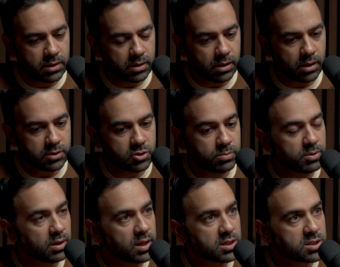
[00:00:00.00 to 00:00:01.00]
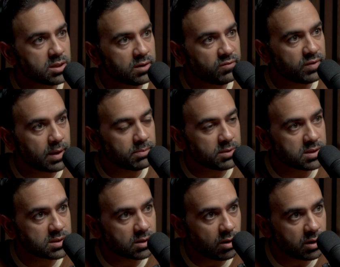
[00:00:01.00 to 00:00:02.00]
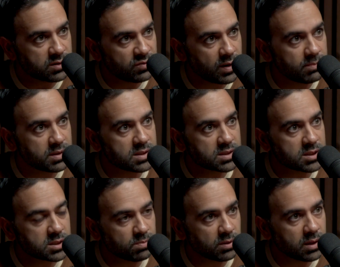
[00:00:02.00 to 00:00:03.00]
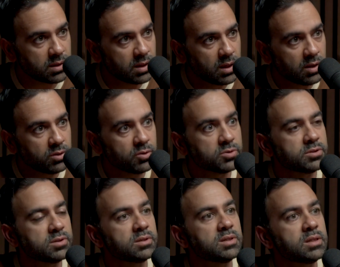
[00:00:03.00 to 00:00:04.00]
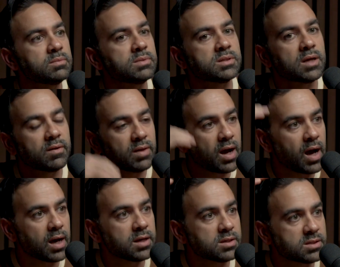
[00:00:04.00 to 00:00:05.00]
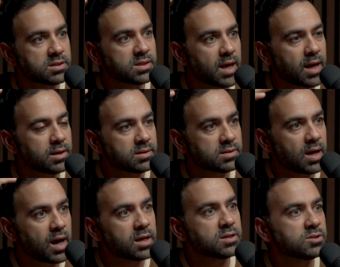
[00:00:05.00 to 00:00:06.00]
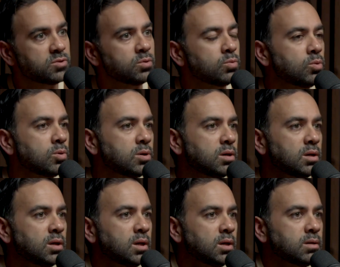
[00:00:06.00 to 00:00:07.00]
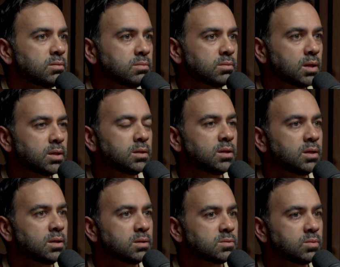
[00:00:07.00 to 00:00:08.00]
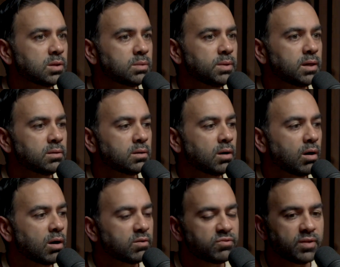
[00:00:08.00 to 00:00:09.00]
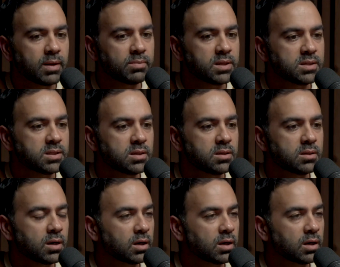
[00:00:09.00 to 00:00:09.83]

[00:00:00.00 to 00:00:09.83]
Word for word: uh, tribulation in families and cause families to split those are the demons that are the highest status highest reward right so what about our families here in our